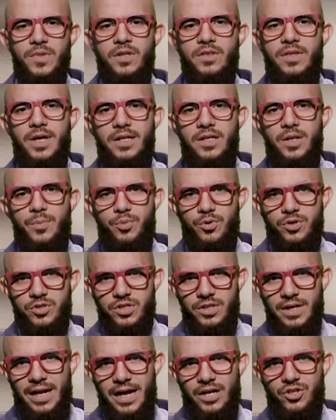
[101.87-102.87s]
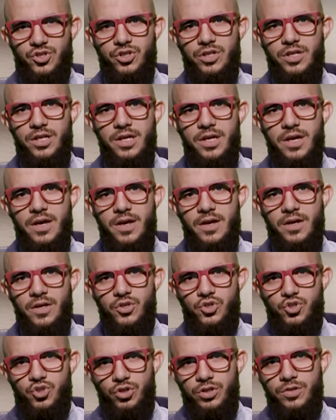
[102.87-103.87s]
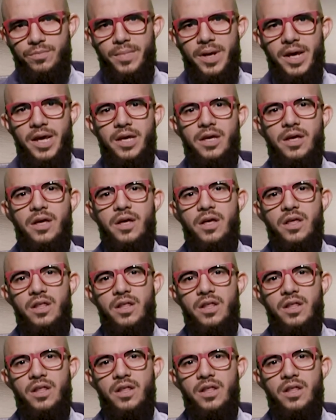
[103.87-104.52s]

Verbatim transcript: that the person actually should make